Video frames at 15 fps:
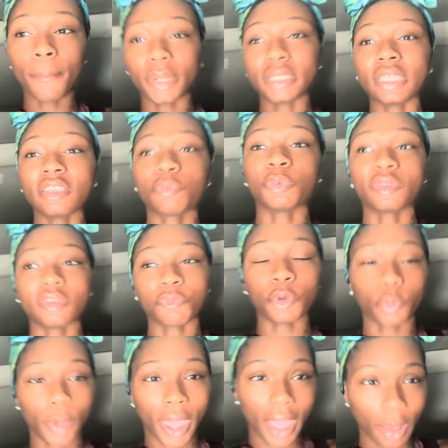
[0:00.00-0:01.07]
But this specific
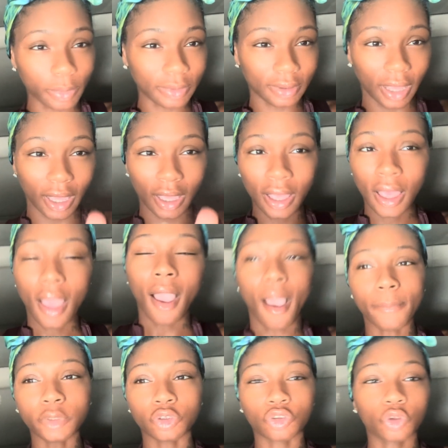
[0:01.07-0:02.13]
way, I was like,
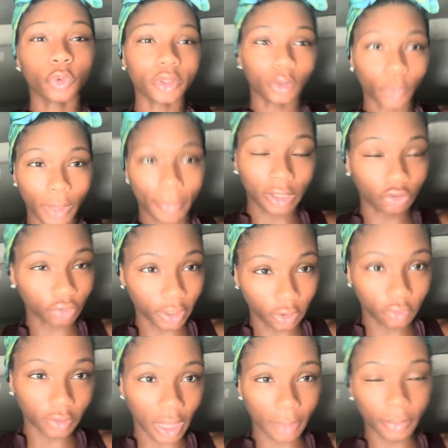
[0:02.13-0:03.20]
I'm just do it the way my trainer
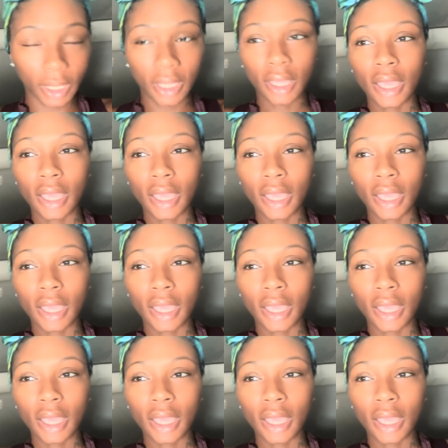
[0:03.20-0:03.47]
taught me.